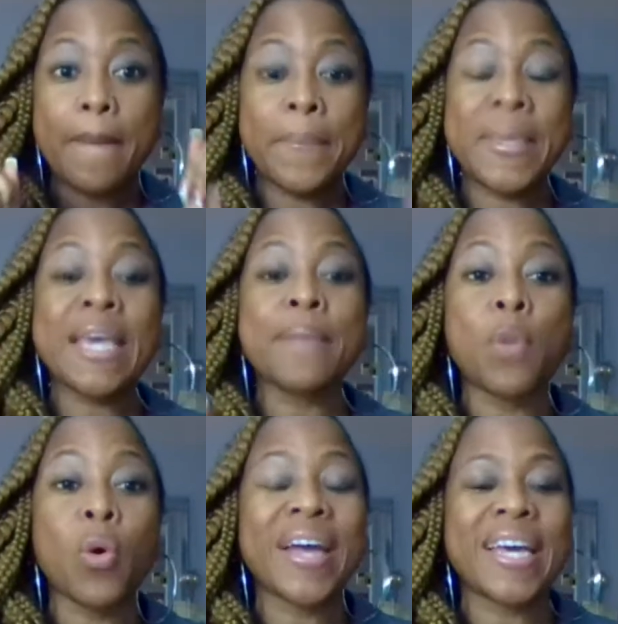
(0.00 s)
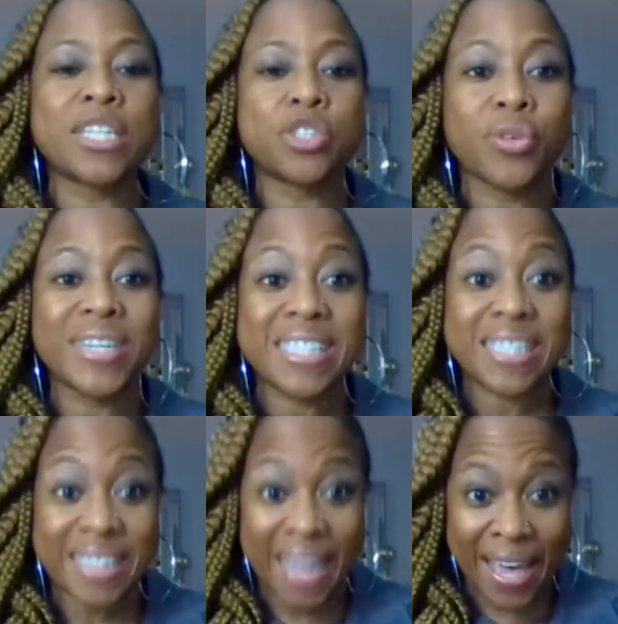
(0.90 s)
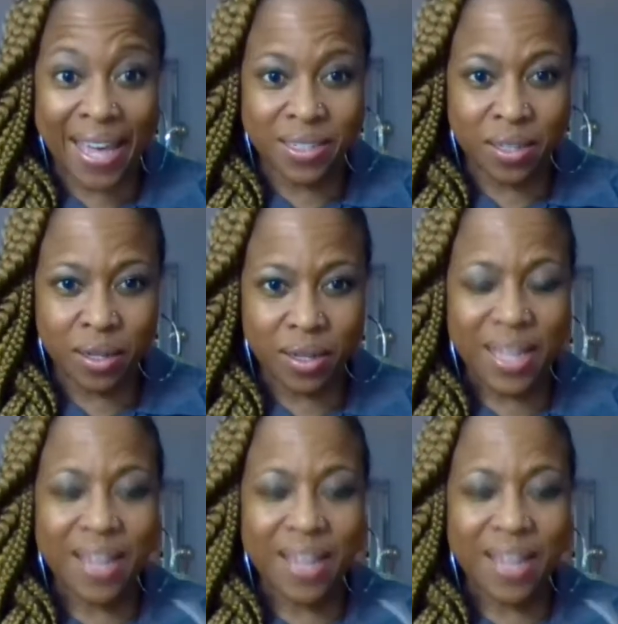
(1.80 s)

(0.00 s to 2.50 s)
Be more interested